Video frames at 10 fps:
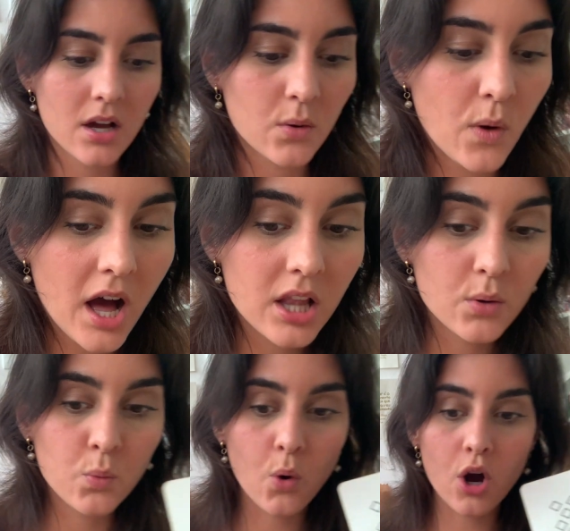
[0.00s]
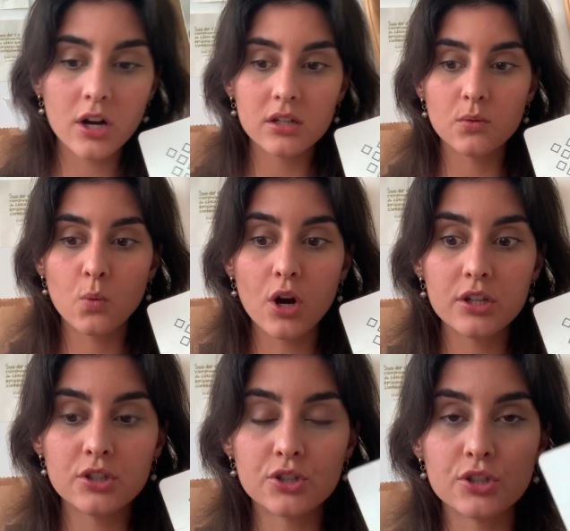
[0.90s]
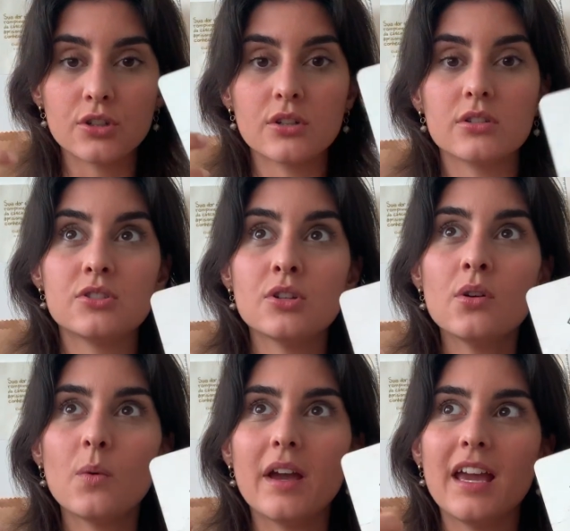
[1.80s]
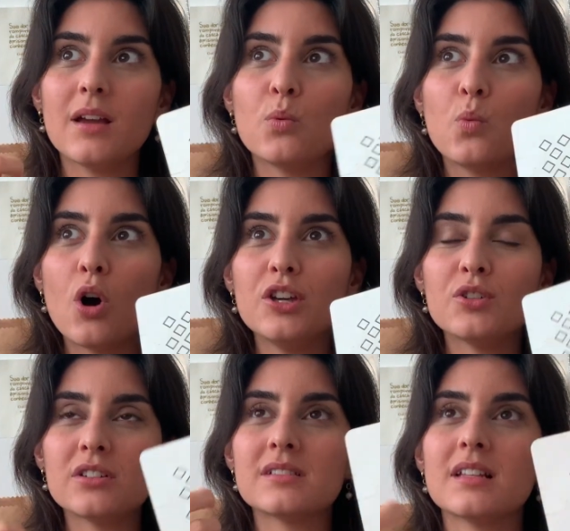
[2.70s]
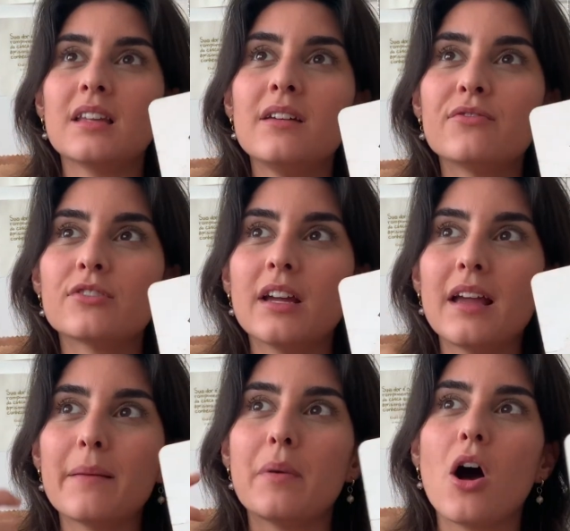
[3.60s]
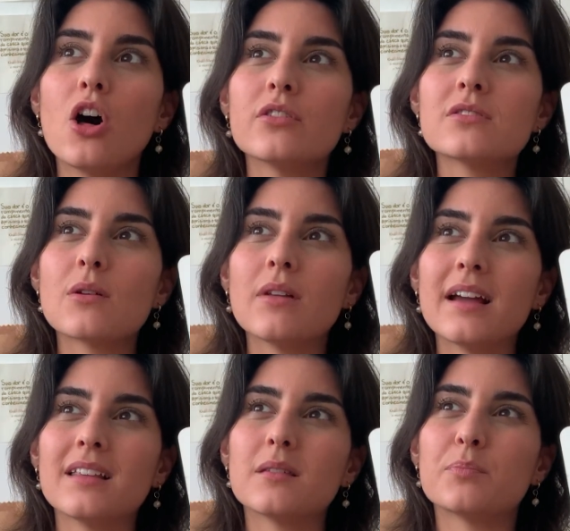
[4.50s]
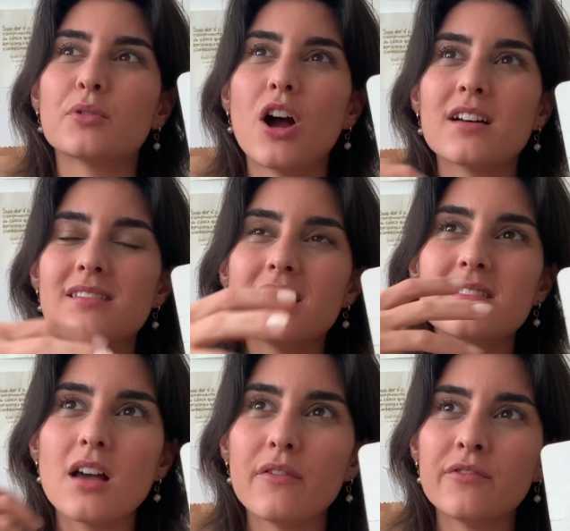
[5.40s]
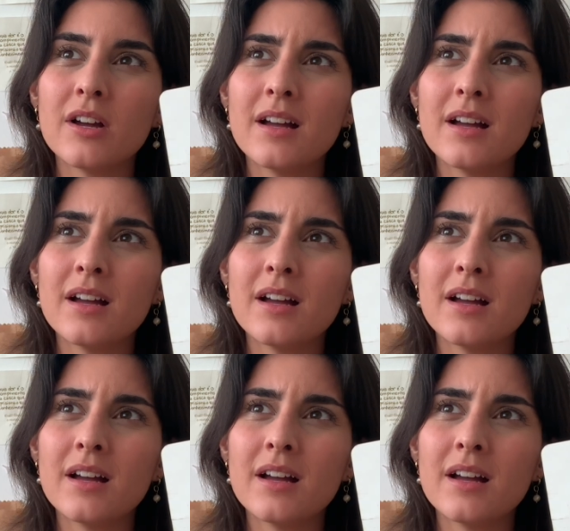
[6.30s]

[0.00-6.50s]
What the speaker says: well, what you're doing, what you're delivering, but also like the process of